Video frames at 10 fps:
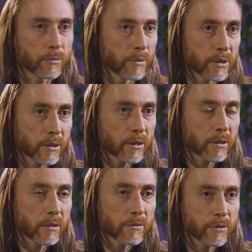Why we did
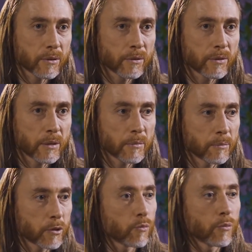it back in the day,
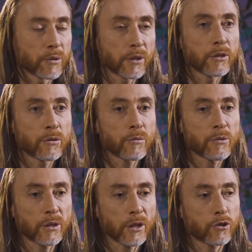why we trained
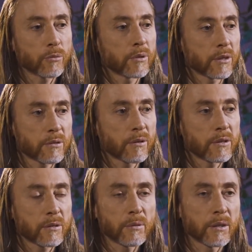this way to develop
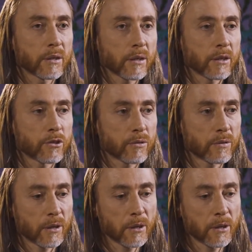this quality.